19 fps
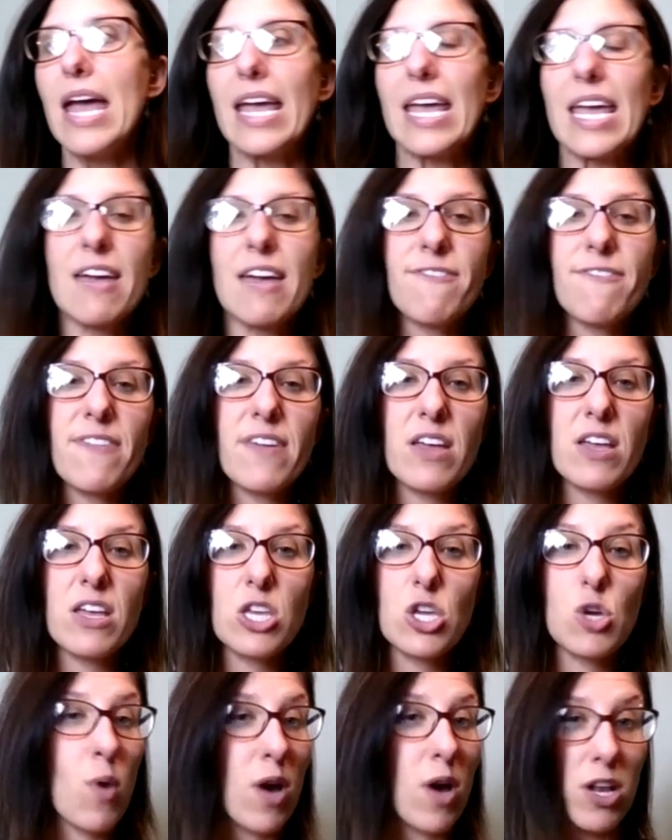If
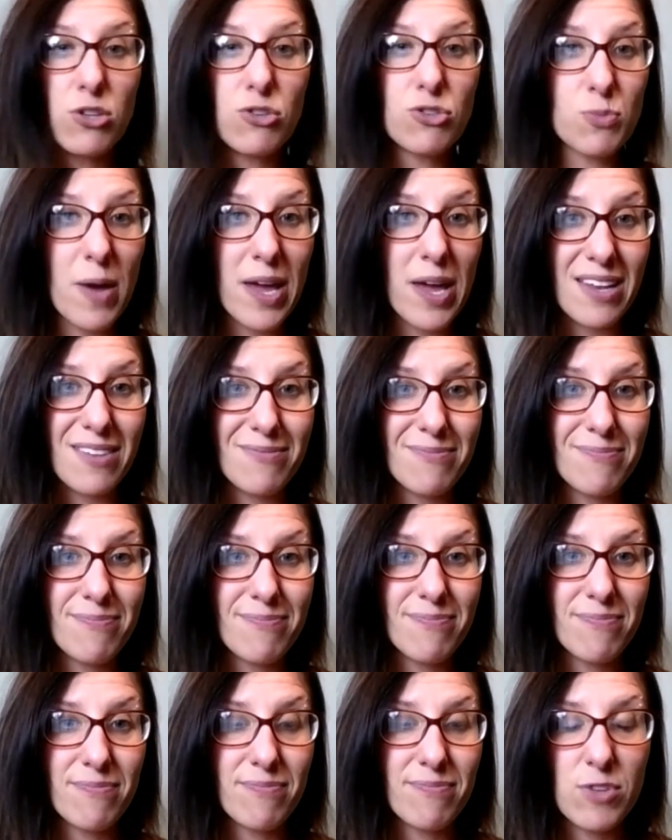you want to lose weight,
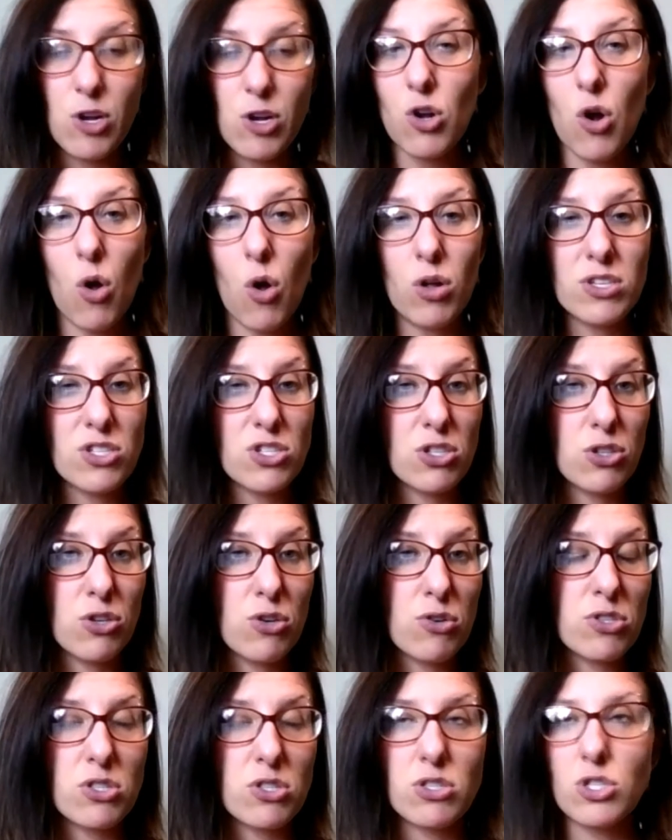your goal is to
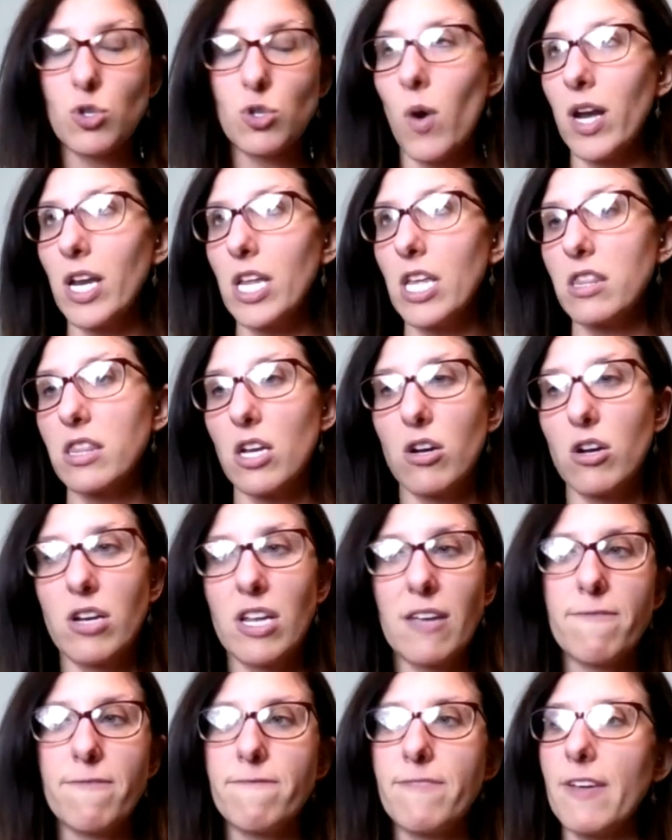lose 20,
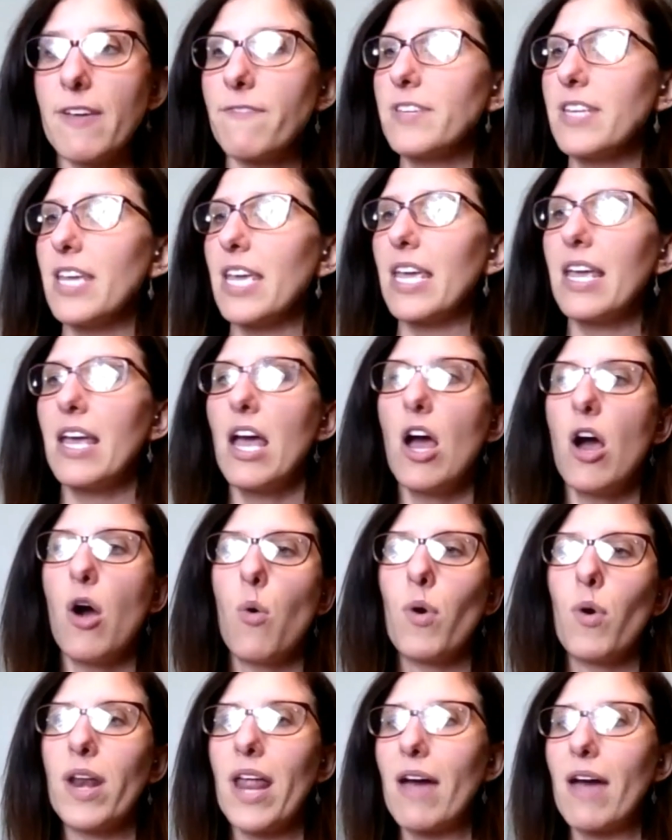30, 50,
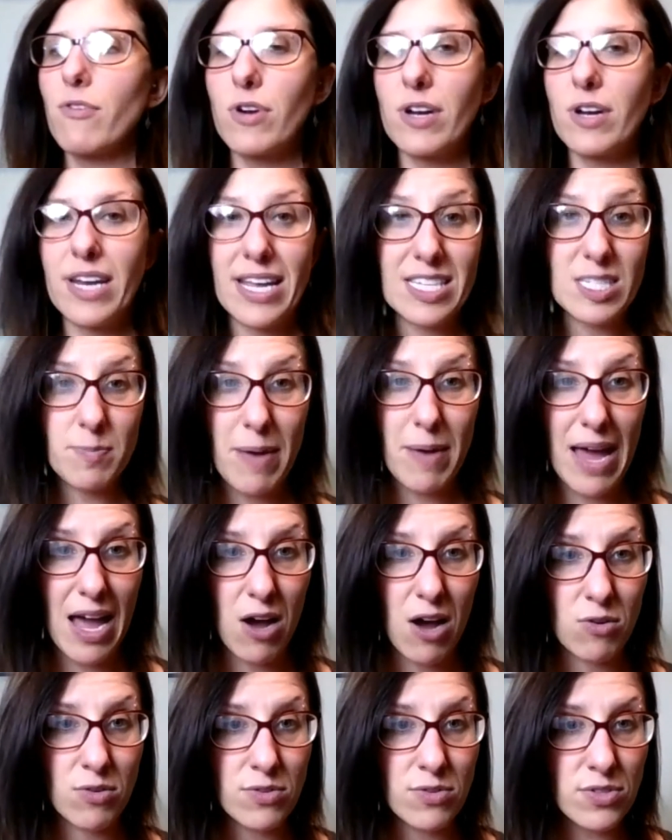whatever it is,
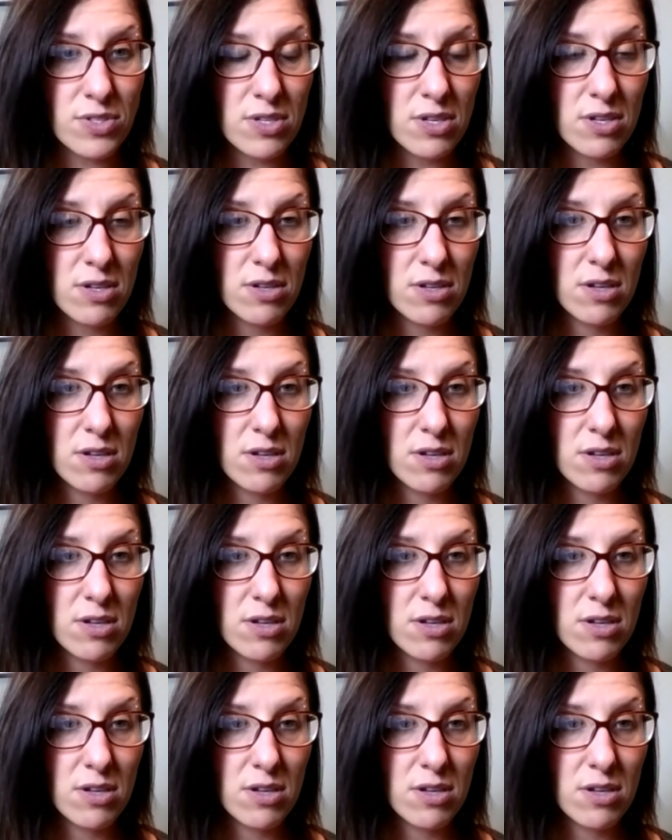pounds.